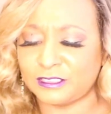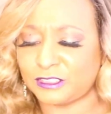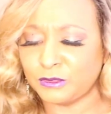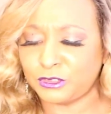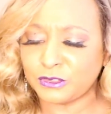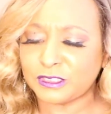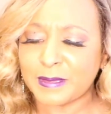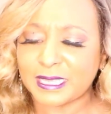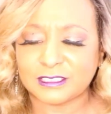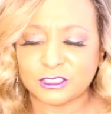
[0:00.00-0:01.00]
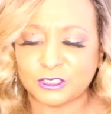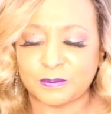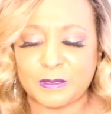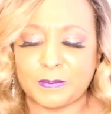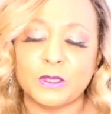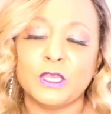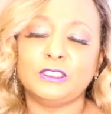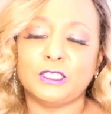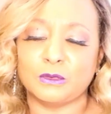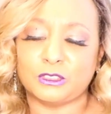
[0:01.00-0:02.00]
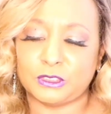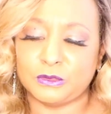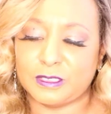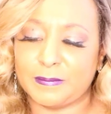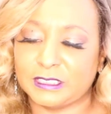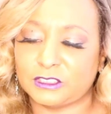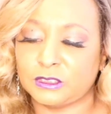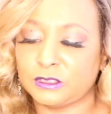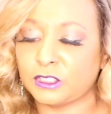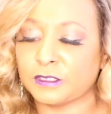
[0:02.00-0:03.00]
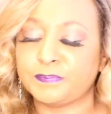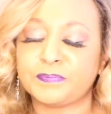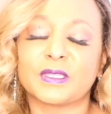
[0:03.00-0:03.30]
Don't shoot the messenger, people. Don't shoot the messenger.